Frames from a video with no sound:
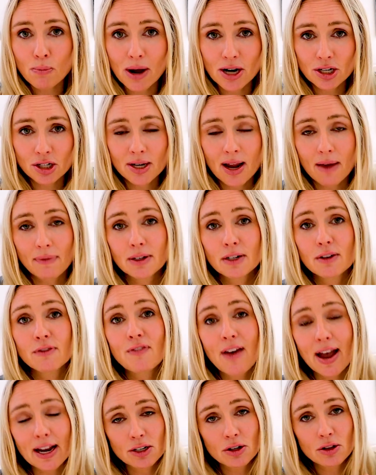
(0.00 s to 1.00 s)
budget and having to
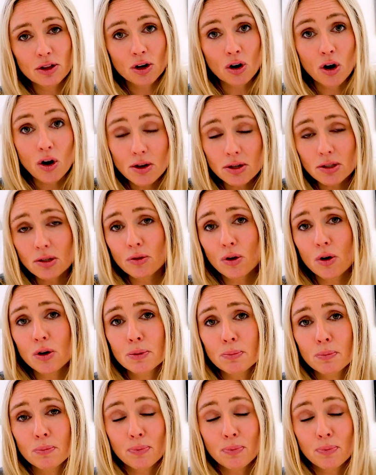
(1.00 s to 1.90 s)
factor the cost of those